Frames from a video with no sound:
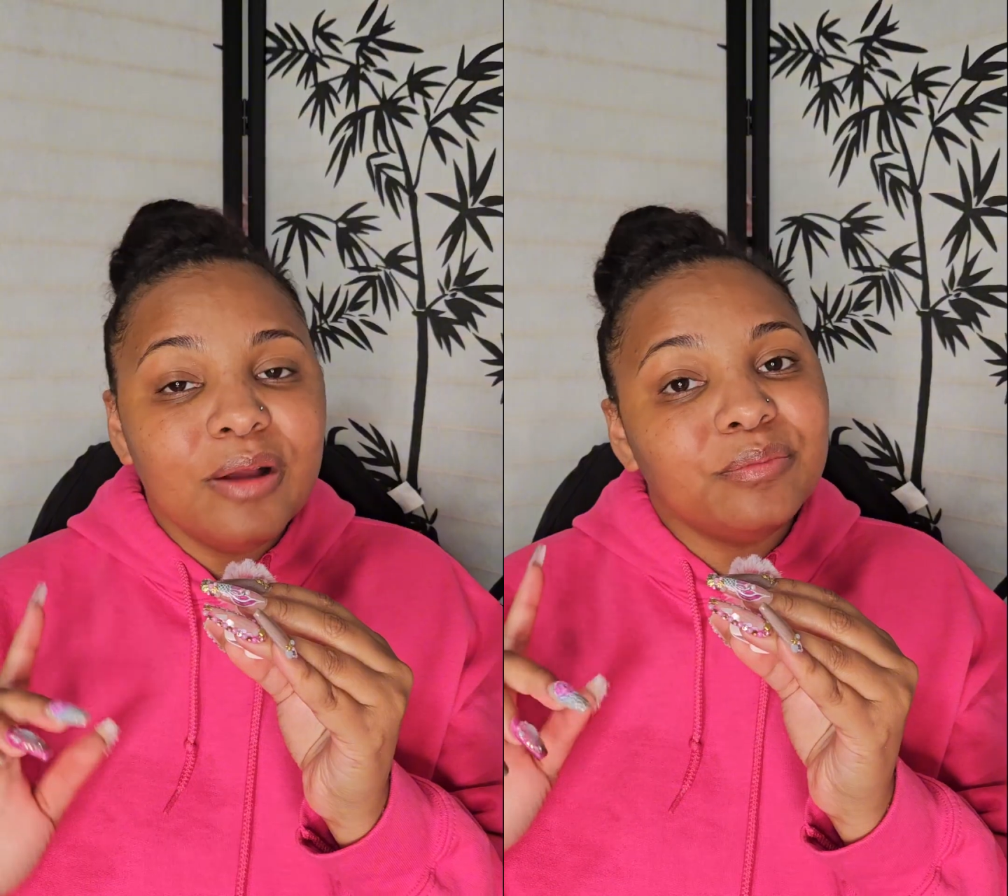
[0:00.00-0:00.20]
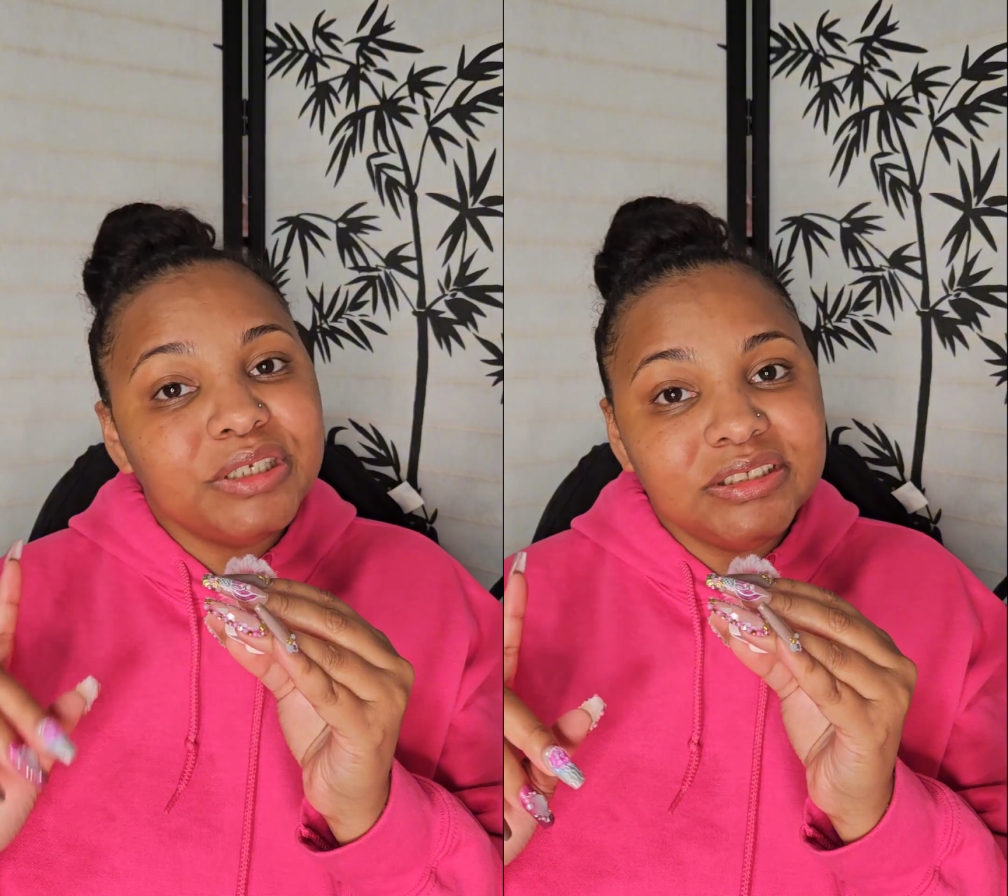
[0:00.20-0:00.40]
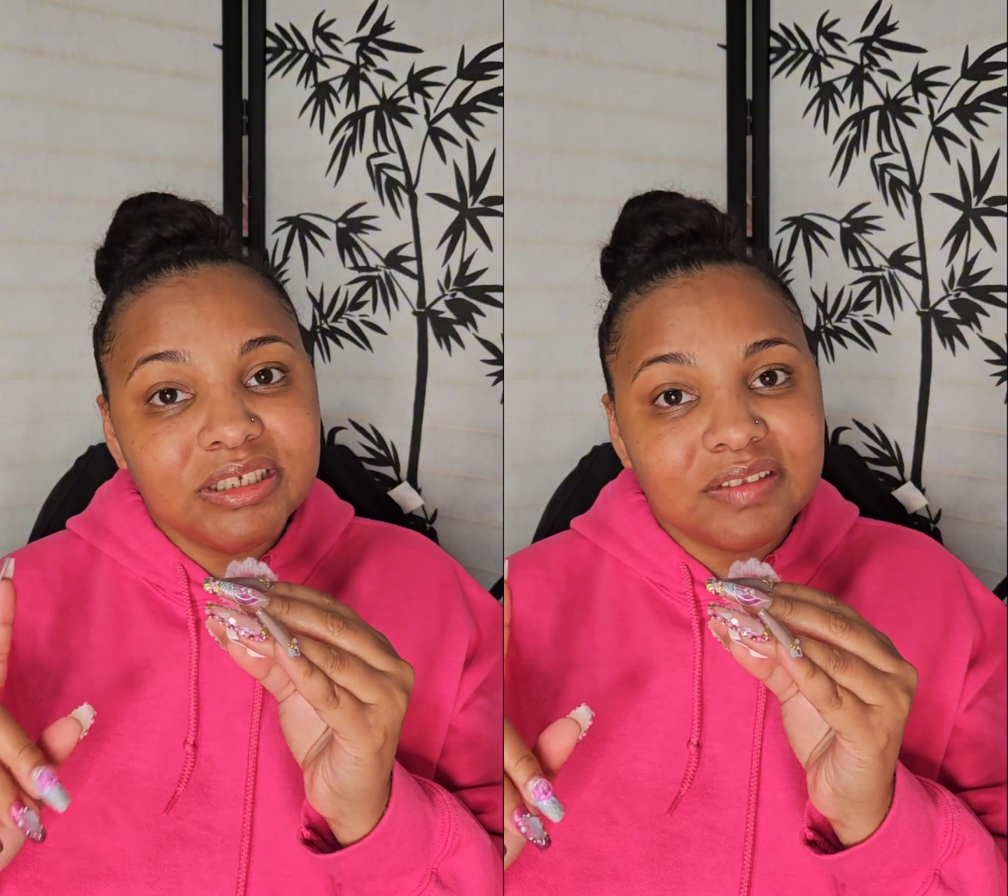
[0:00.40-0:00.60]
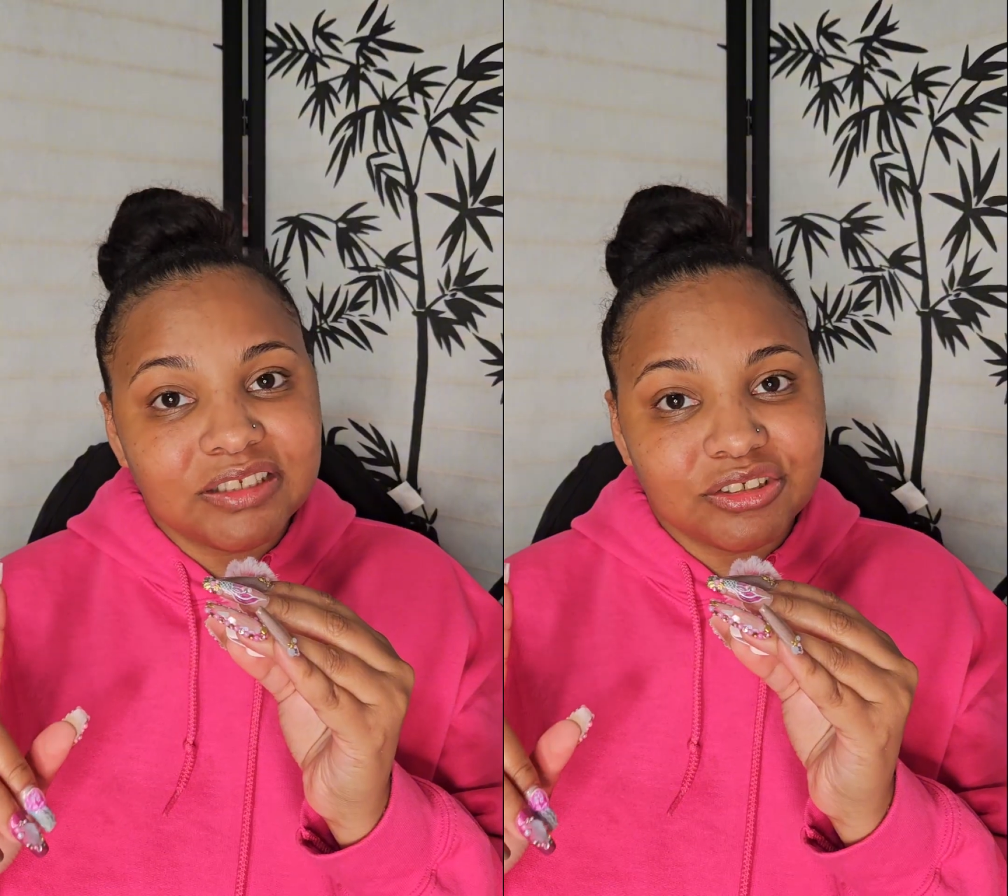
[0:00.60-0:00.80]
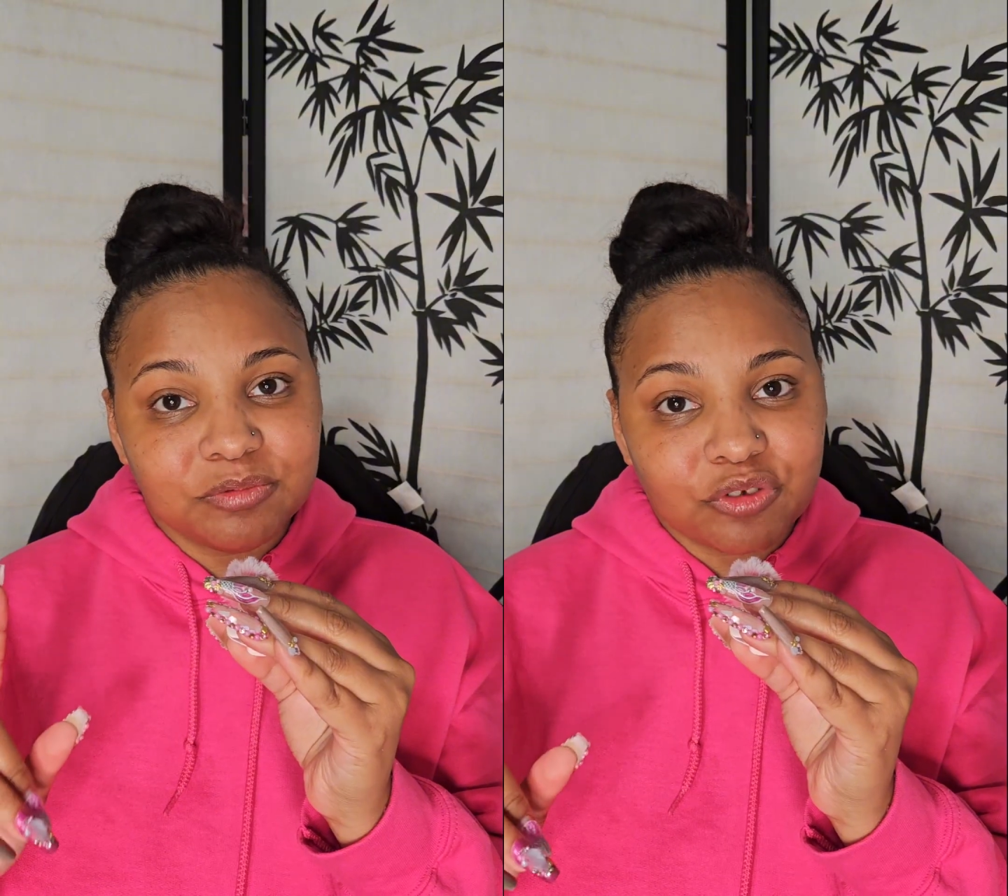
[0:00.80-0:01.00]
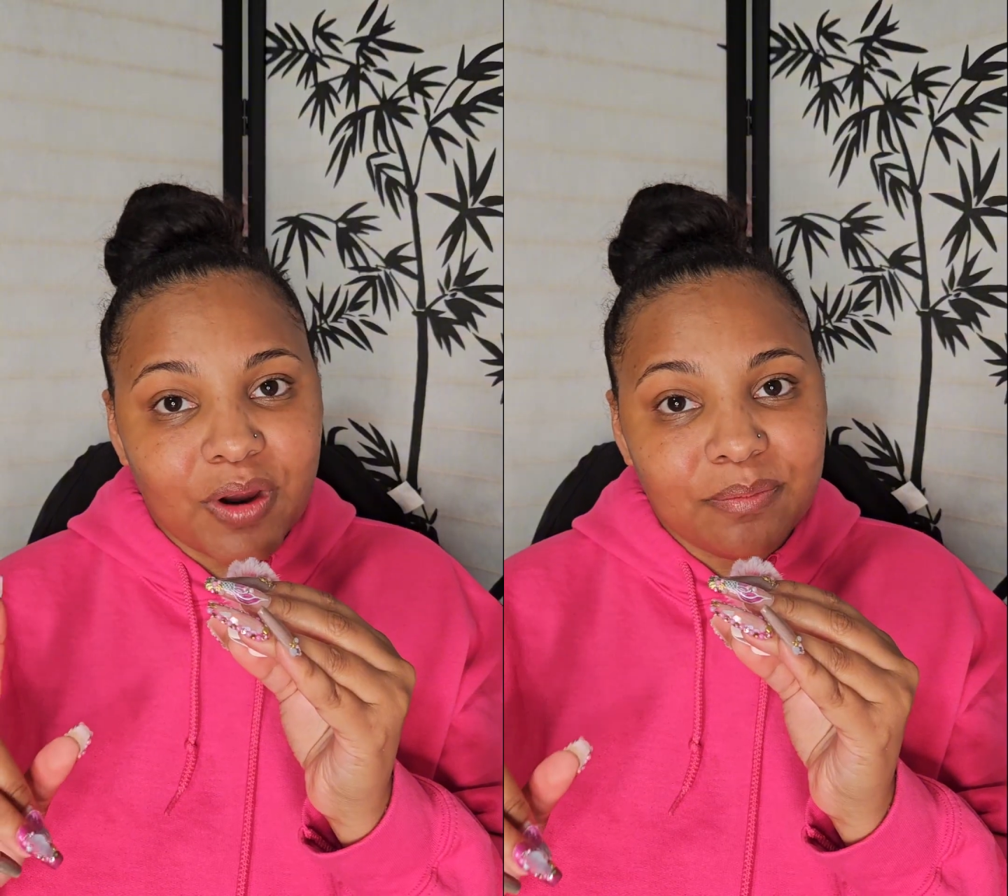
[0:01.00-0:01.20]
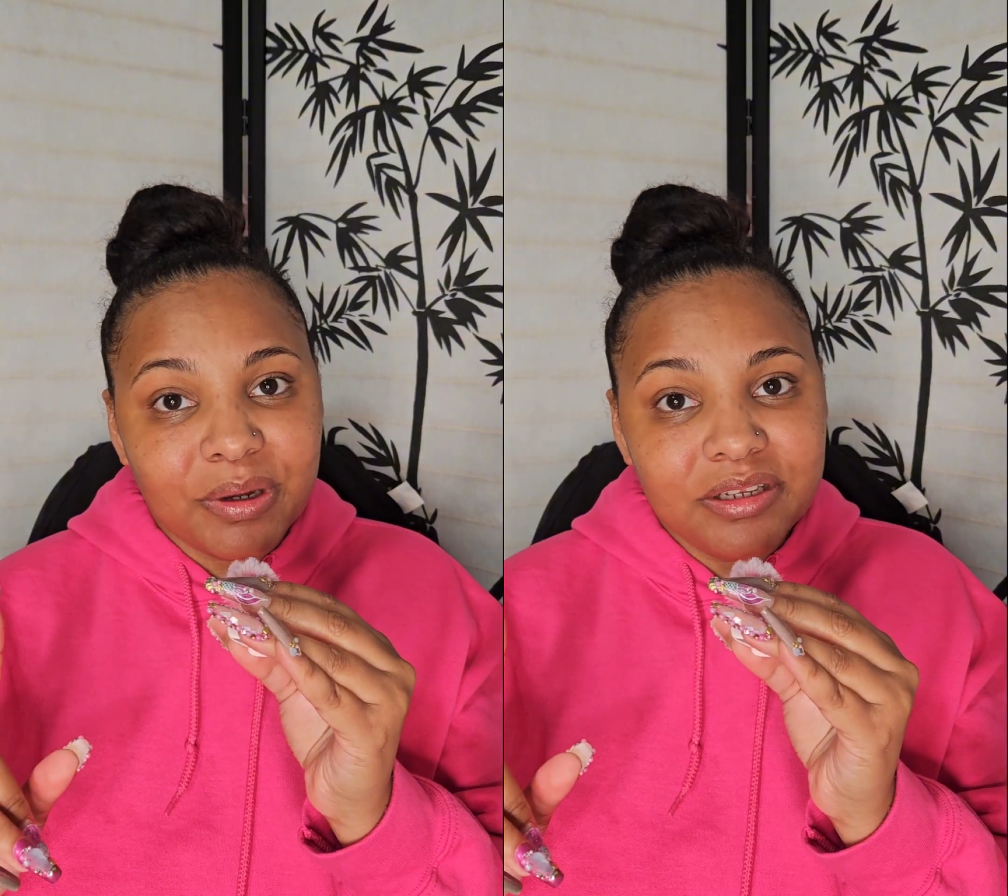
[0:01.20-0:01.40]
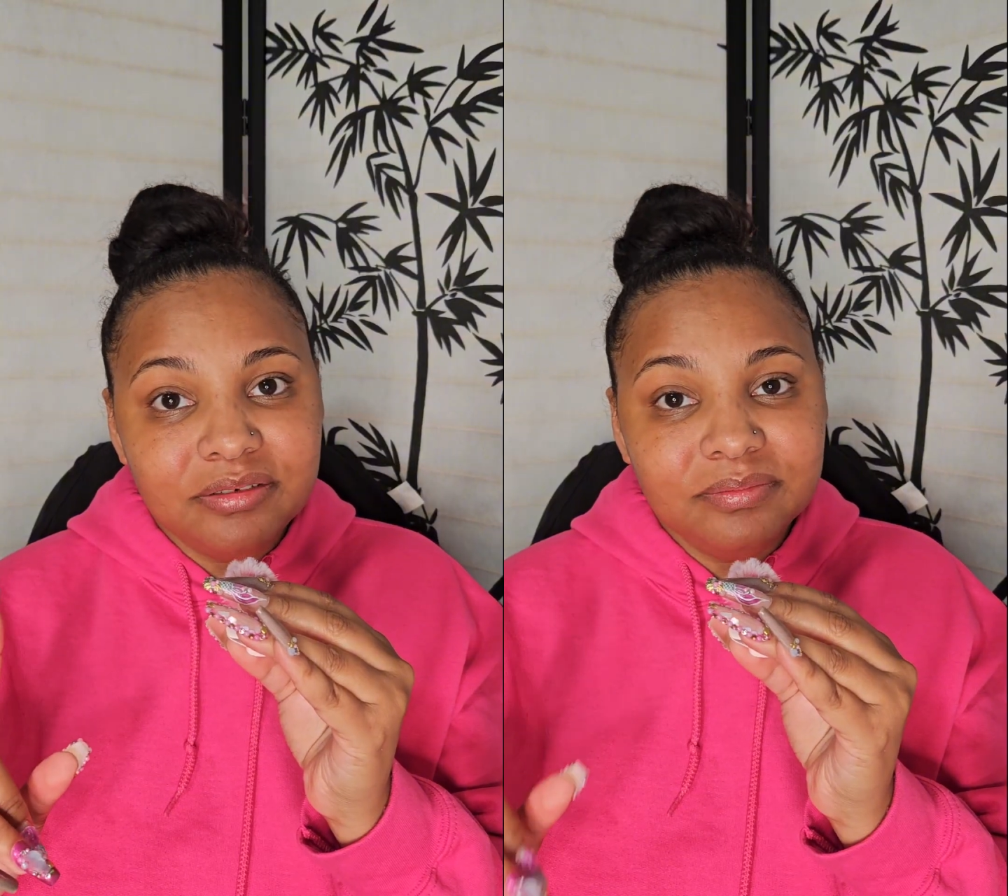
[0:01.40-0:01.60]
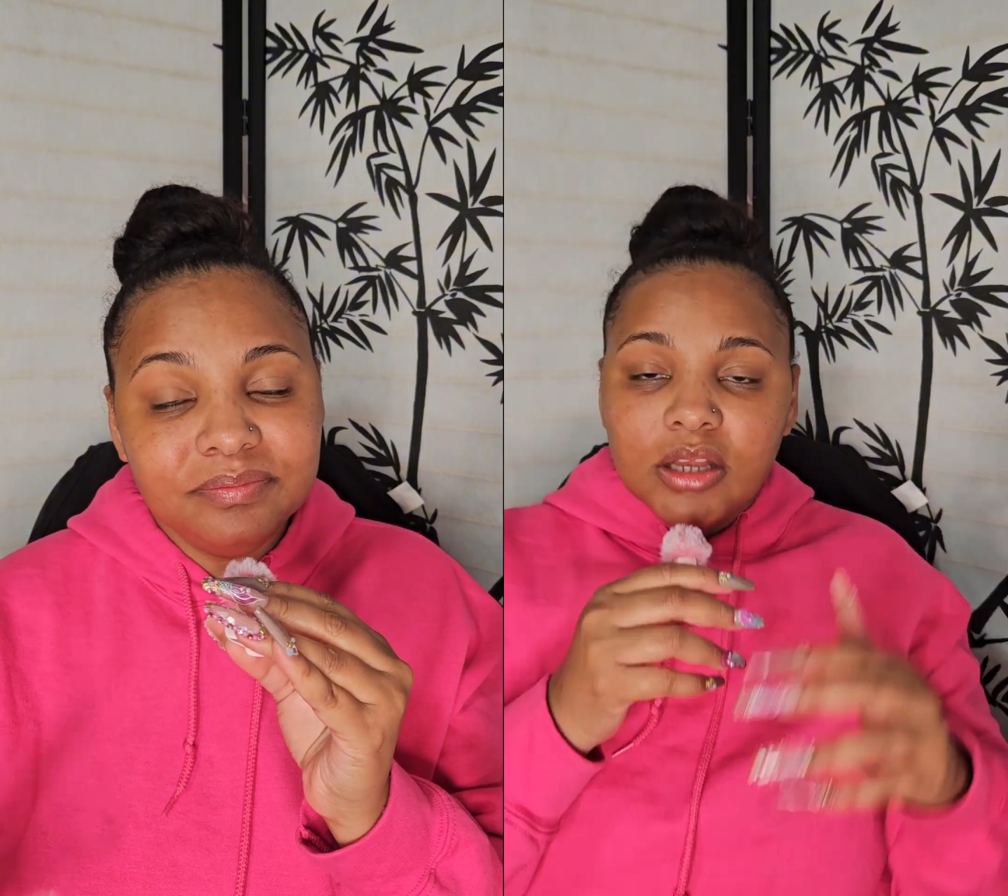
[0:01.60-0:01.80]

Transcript: please hit that subscribe button.